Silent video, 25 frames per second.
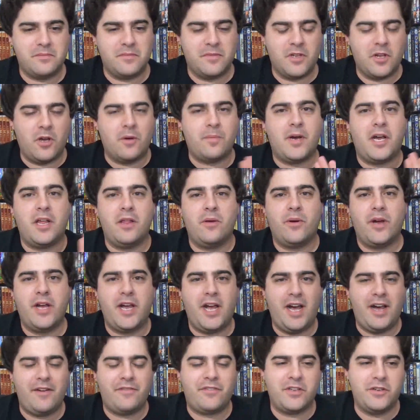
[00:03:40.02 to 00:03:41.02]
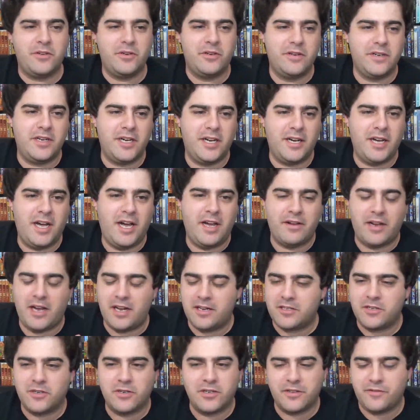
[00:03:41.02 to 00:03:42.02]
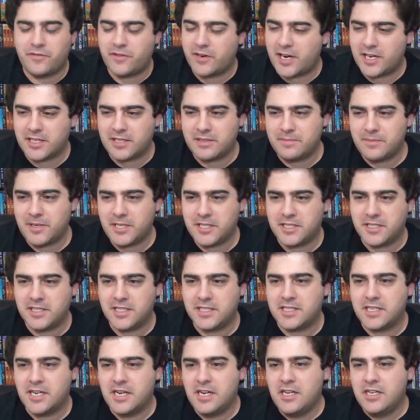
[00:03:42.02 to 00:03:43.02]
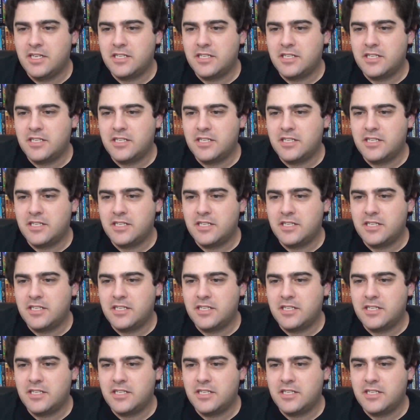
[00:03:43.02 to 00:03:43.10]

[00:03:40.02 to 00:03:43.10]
Oh, by the way, I totally forgot to mention this.